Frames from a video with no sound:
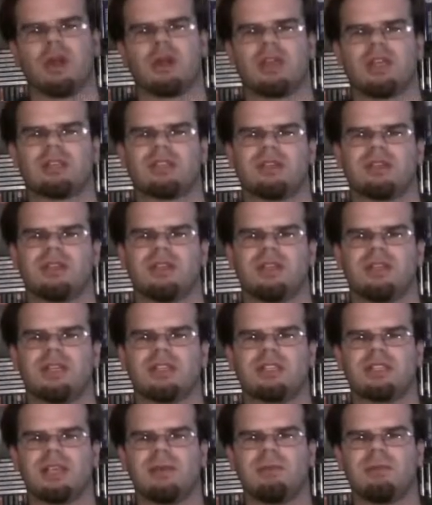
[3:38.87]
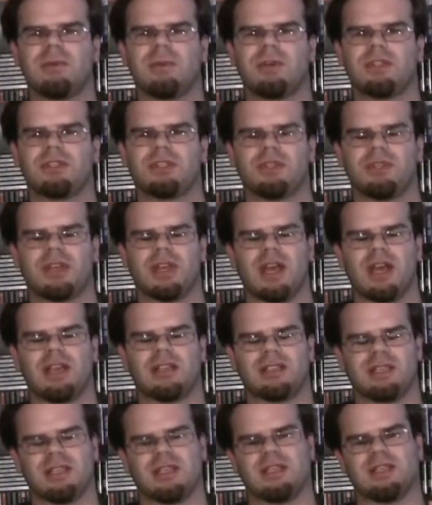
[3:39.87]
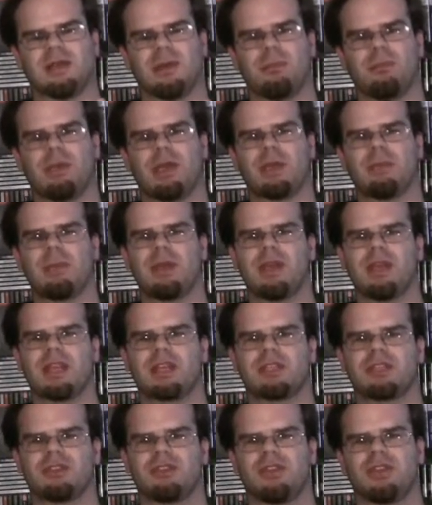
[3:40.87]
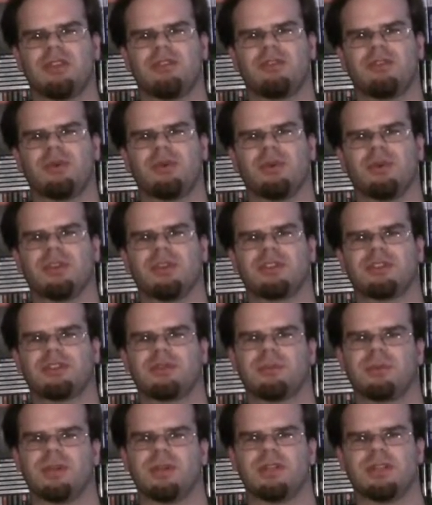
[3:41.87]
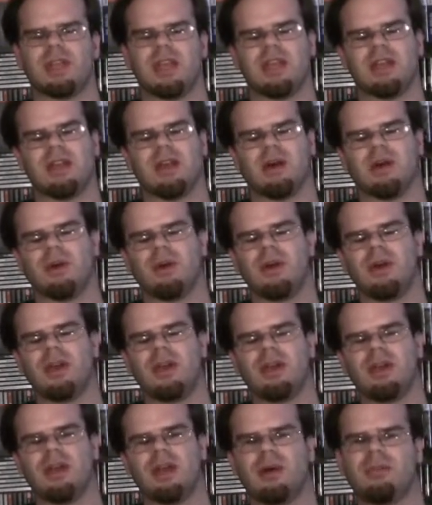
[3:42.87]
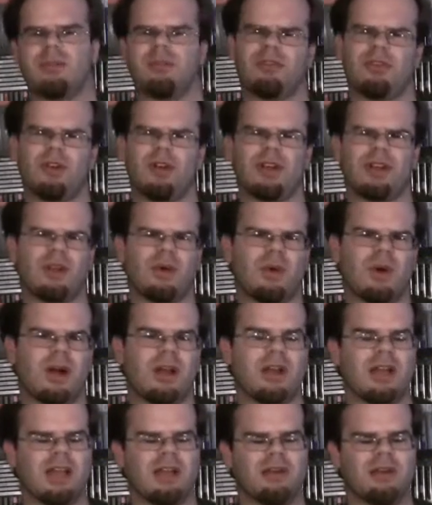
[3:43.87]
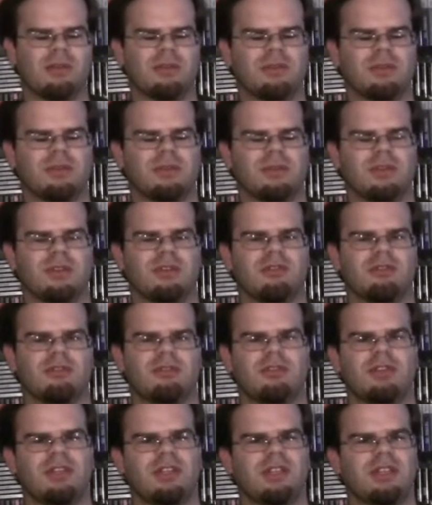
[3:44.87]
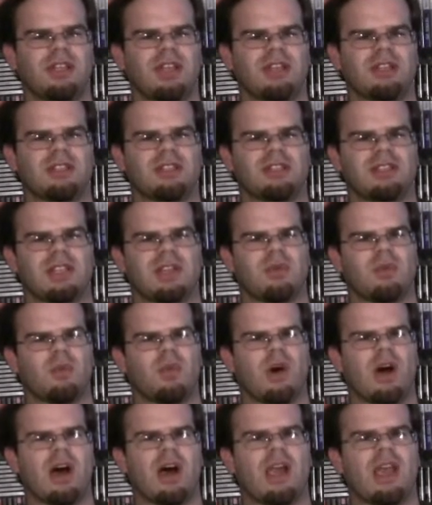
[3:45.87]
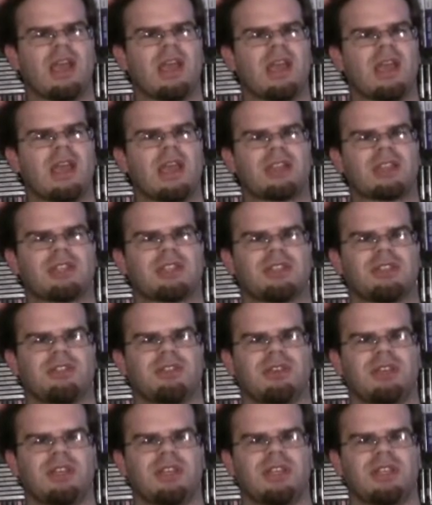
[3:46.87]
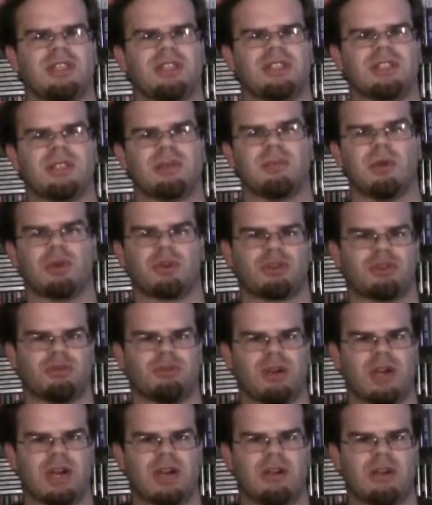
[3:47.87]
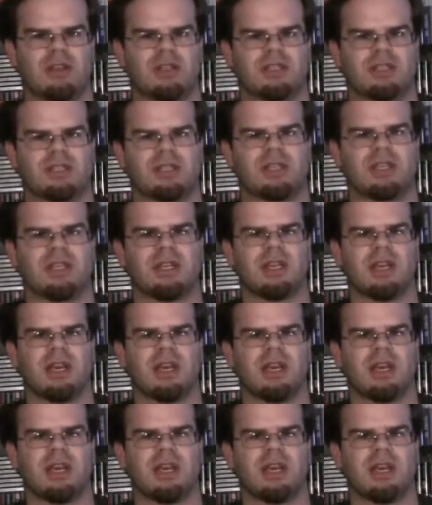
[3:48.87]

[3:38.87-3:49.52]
Okay, so the next game I want to show you guys is Mega Man X3 for the Super Nintendo. Now, before I go on, I don't really understand why X3 is the most rarest